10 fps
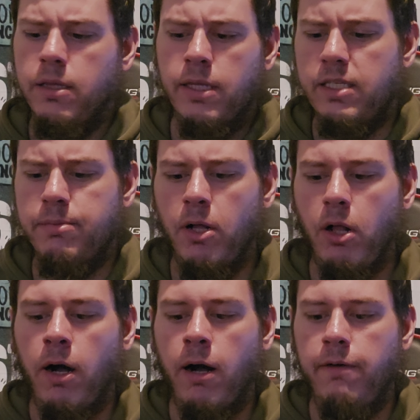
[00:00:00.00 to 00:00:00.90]
They
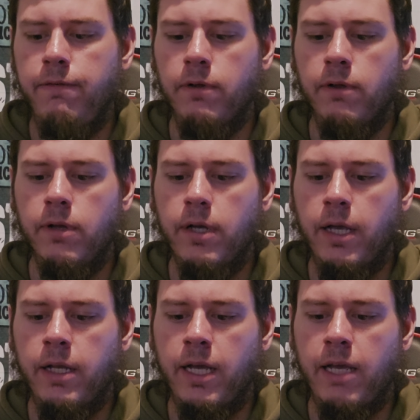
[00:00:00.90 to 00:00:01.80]
smell awful,
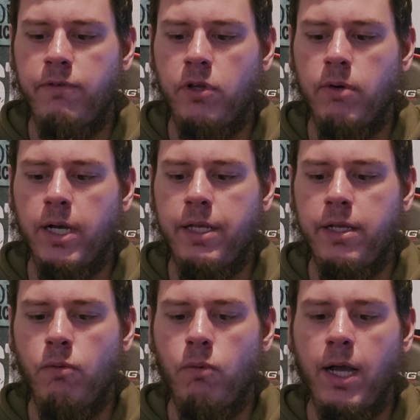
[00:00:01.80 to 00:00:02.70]
and I have no
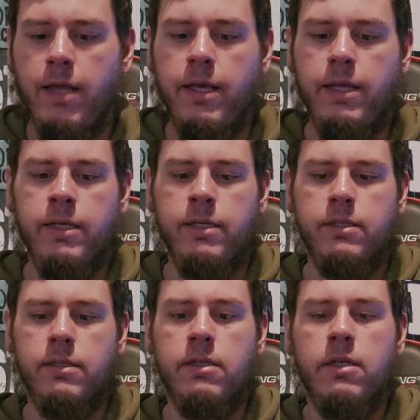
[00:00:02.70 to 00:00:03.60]
idea why that
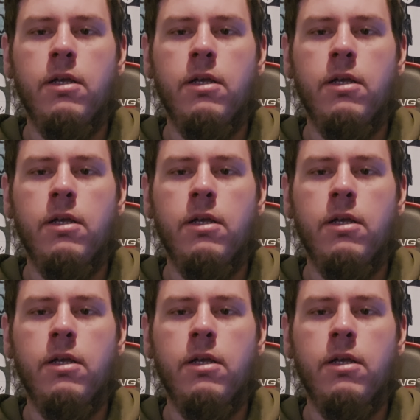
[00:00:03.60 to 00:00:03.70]
is,